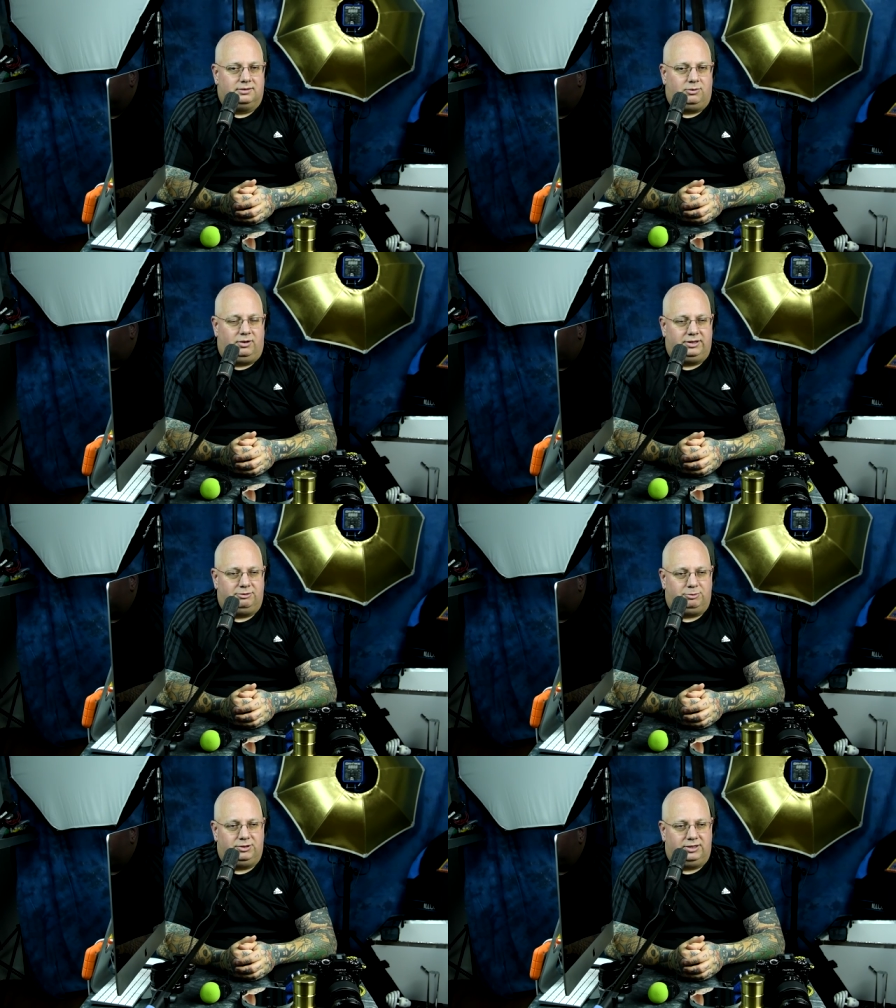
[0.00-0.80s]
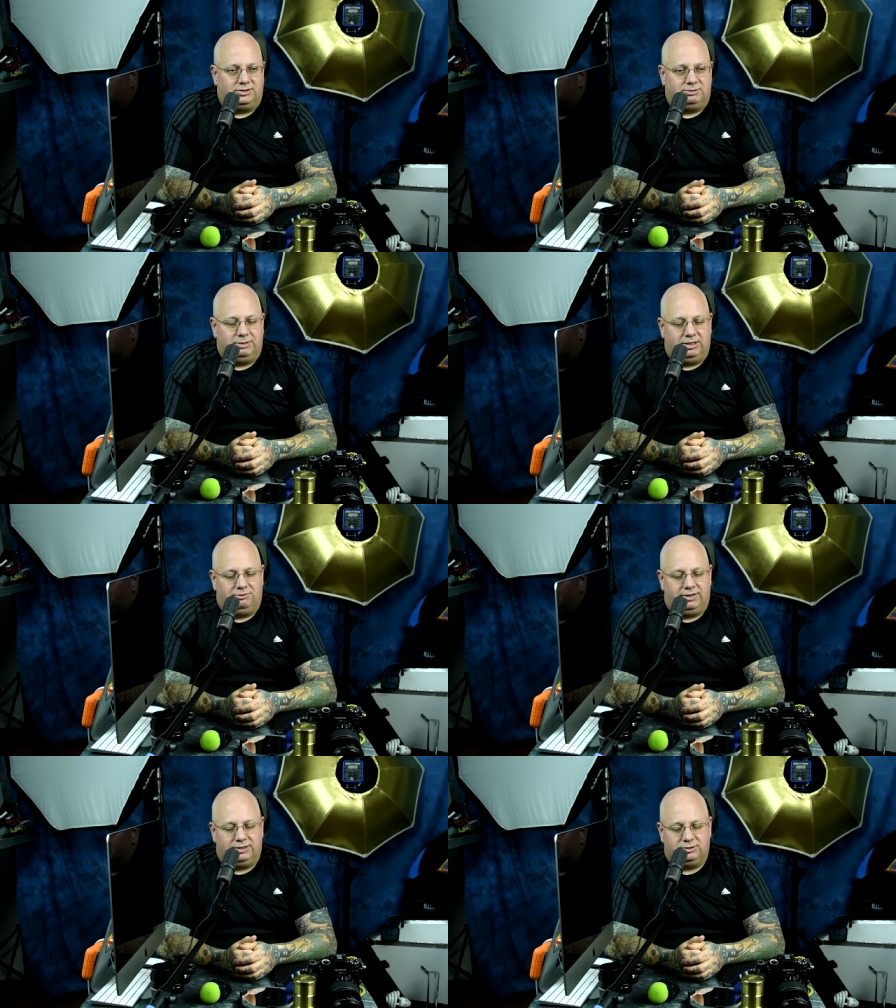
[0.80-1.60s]
quality of production
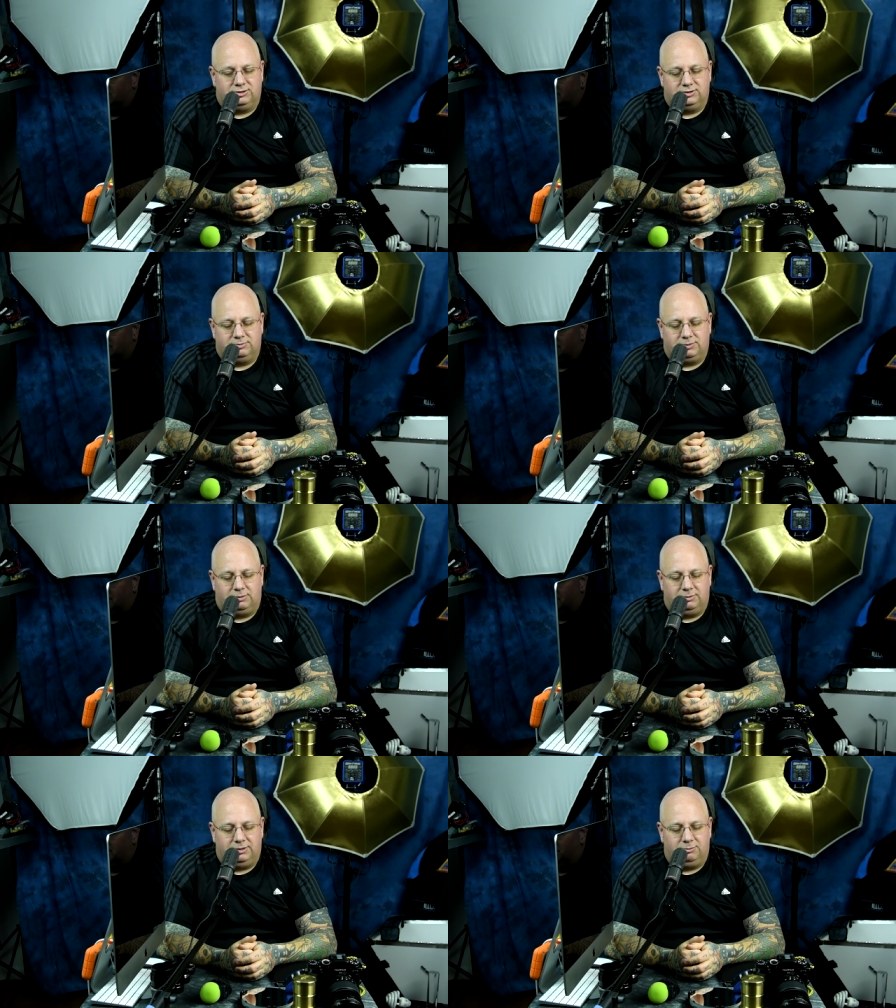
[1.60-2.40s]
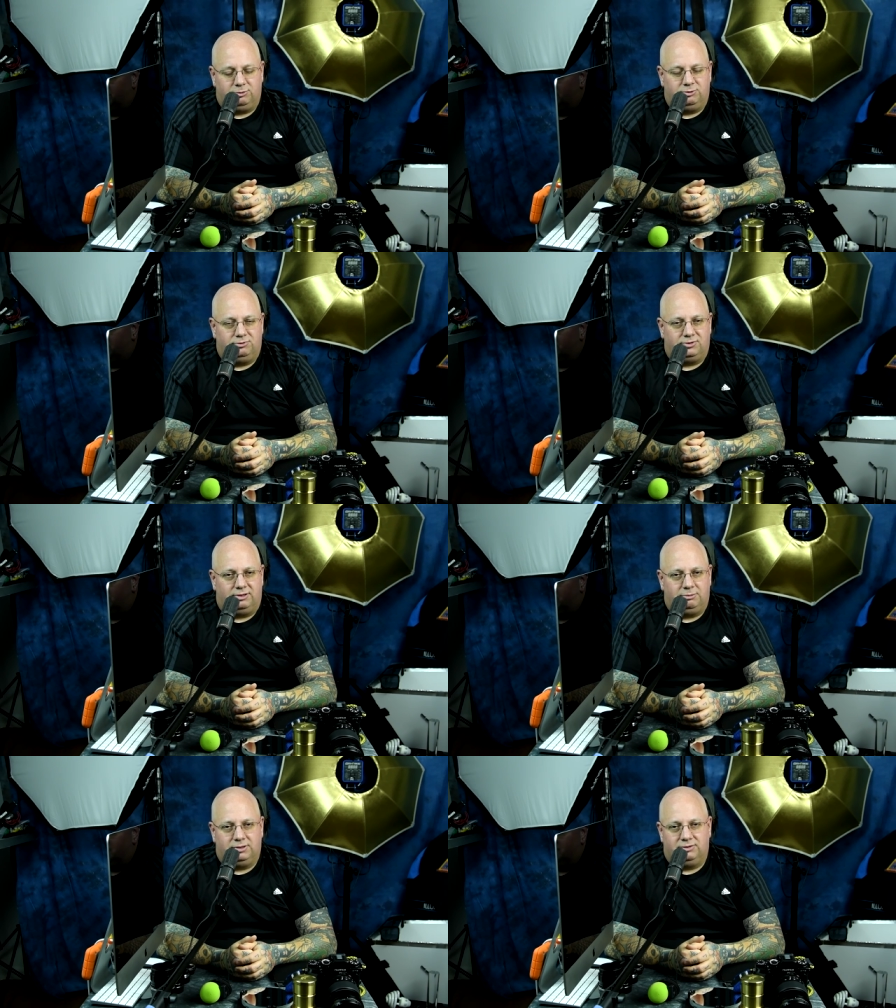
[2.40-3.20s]
manufacturers probably improved
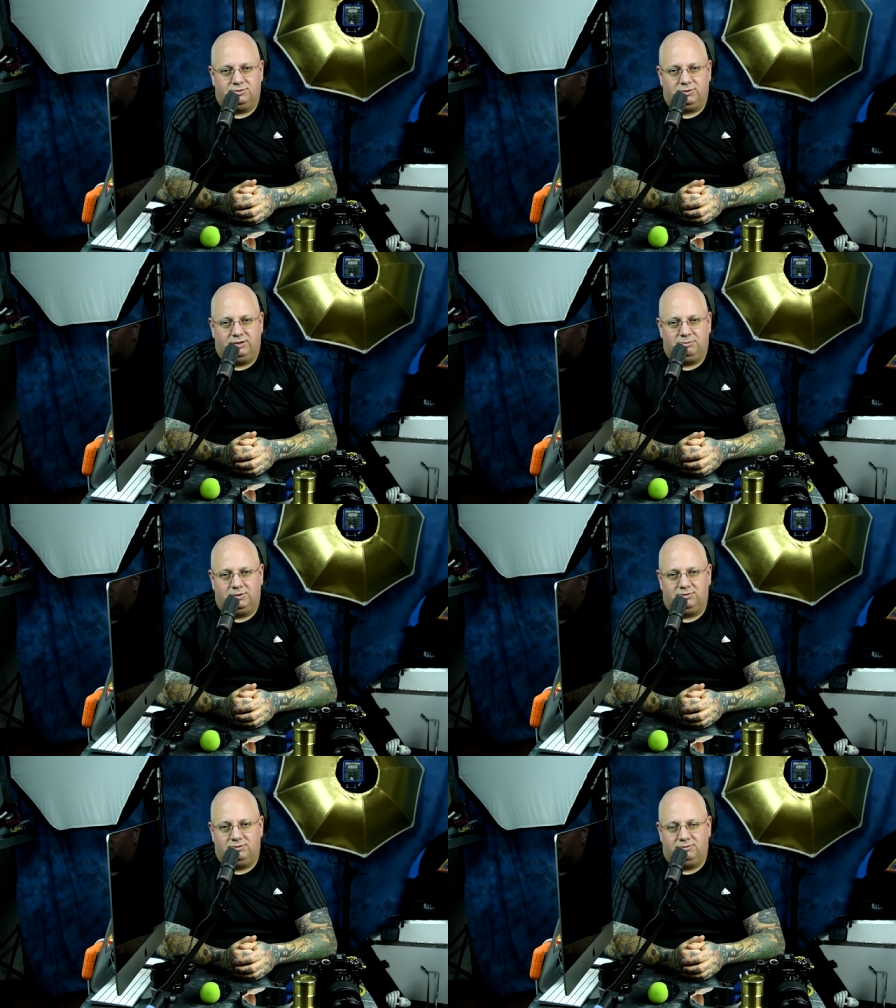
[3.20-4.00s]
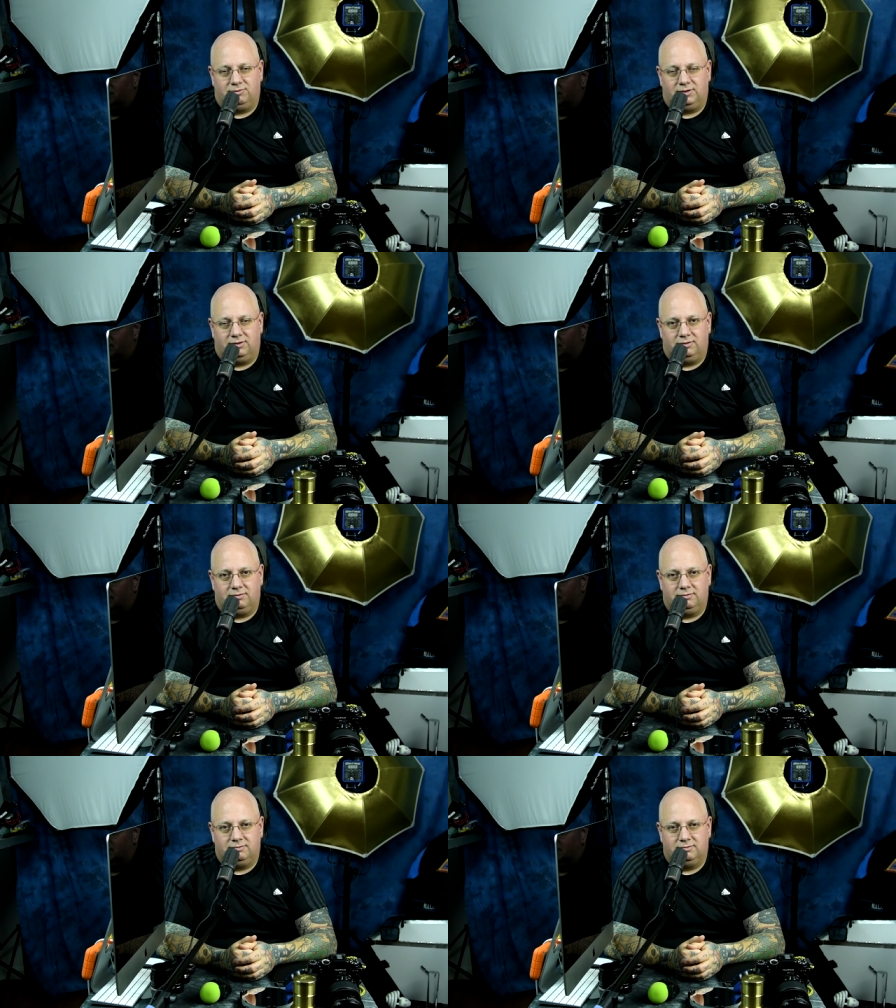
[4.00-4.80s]
some, but its transmissive uh,
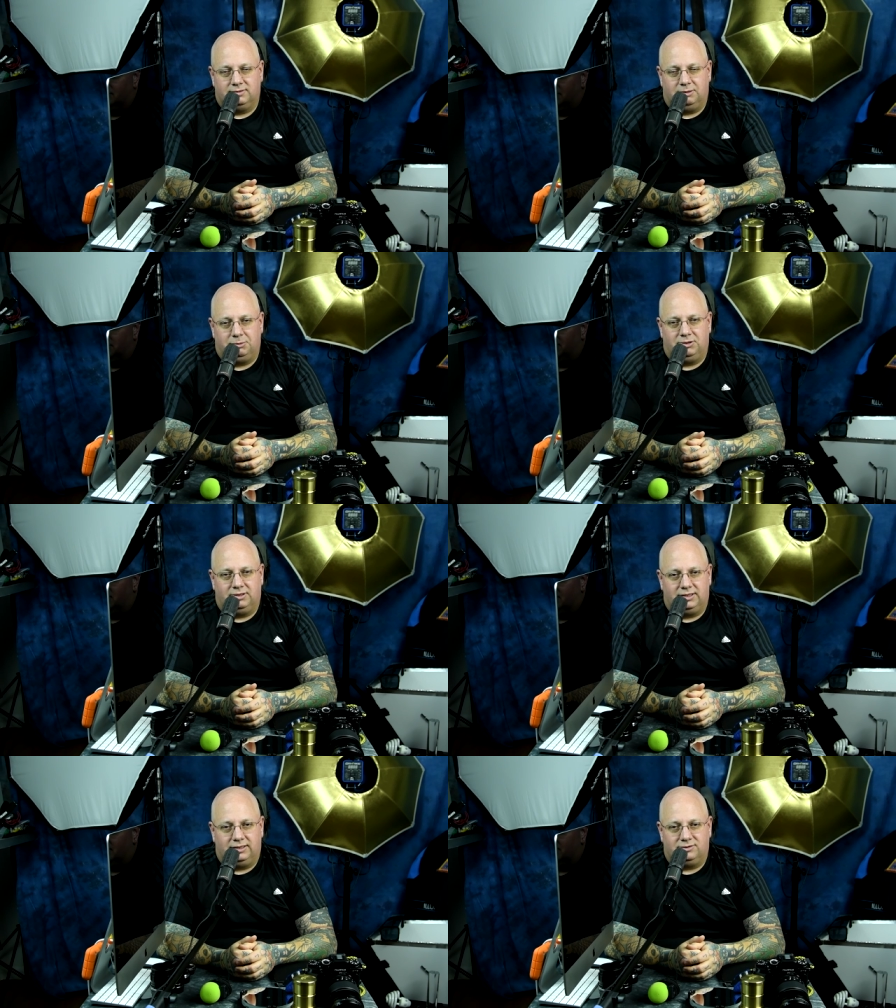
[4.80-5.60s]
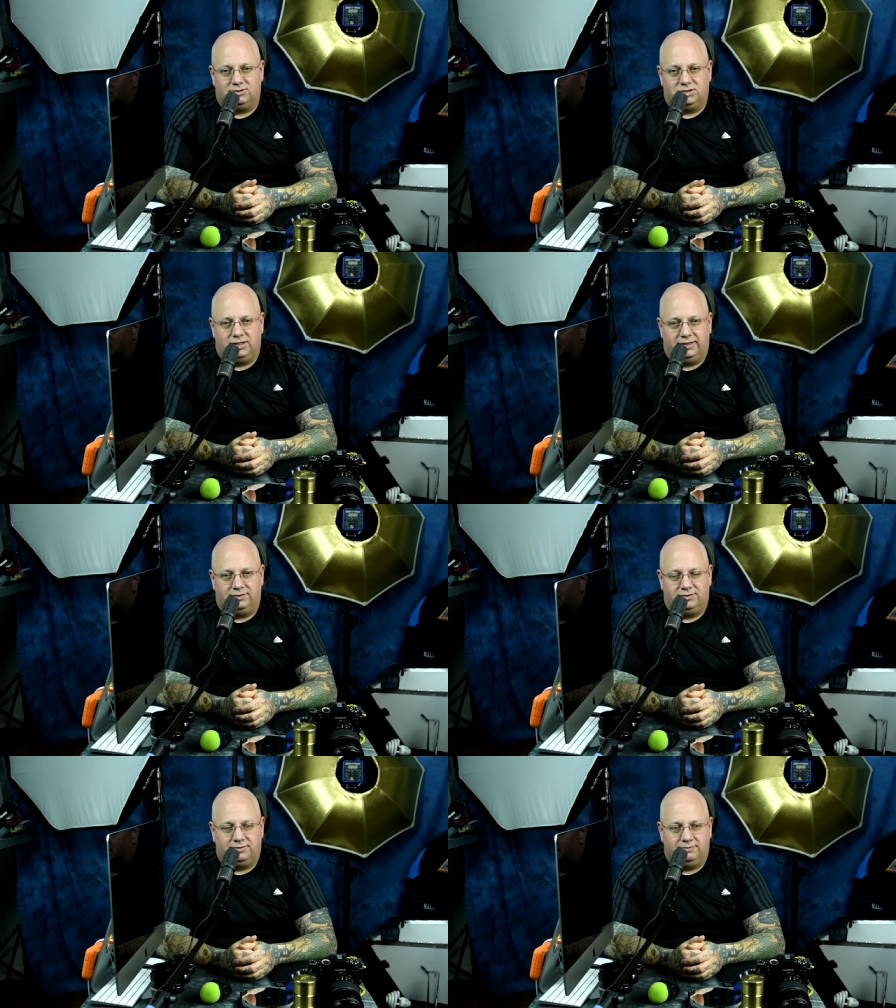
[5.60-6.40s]
ability hasn't
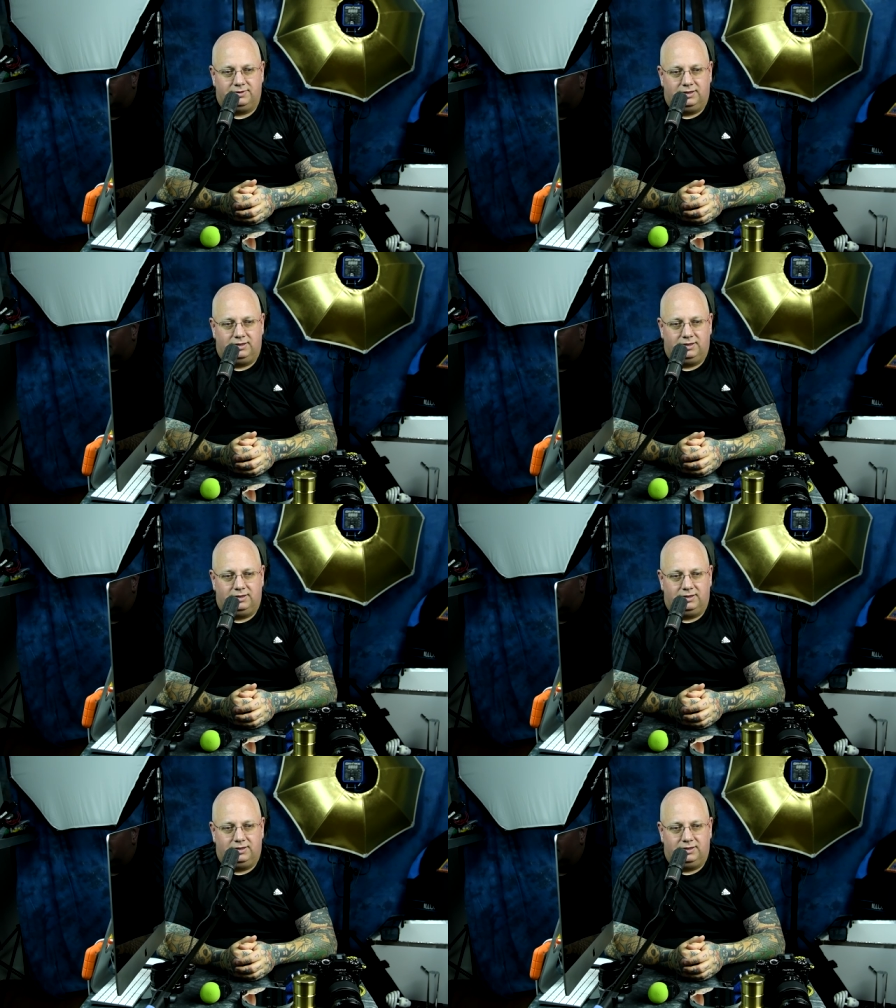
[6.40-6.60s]
changed.